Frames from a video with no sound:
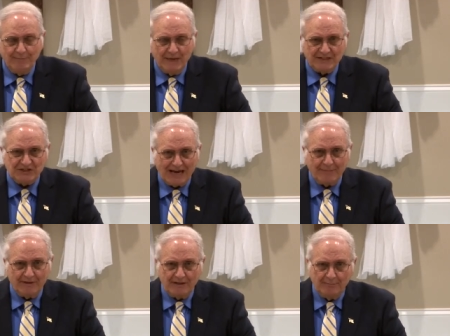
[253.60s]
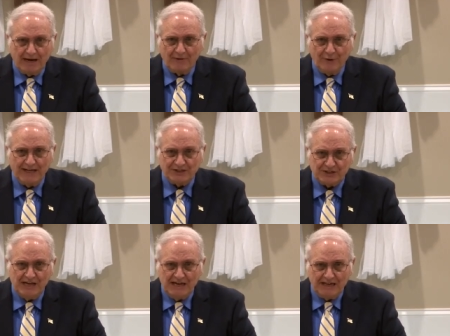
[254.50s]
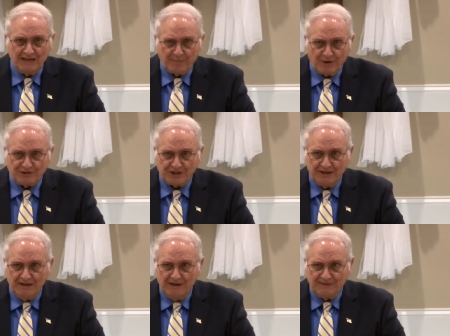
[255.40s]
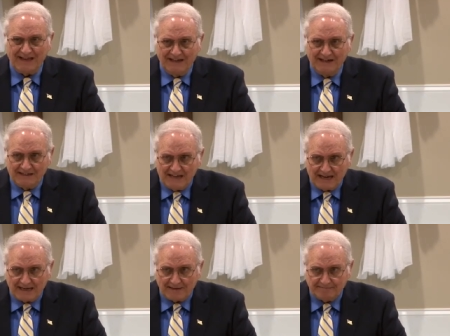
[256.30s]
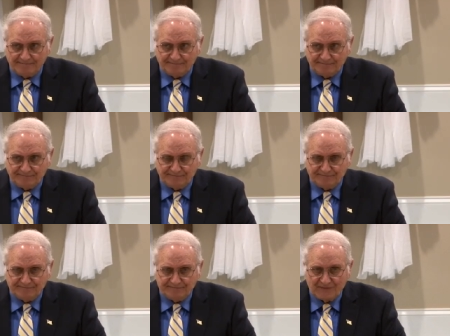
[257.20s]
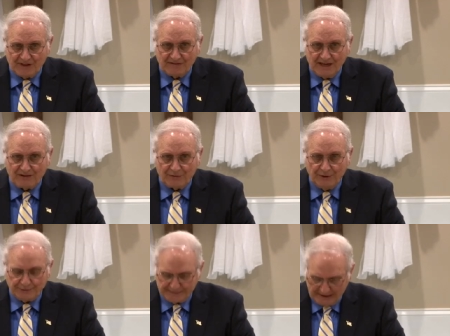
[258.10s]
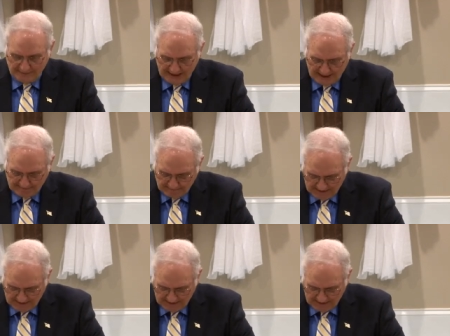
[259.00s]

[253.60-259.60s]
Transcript: my Sabbath, my rest, in a person than in a day. Think that through. Amen.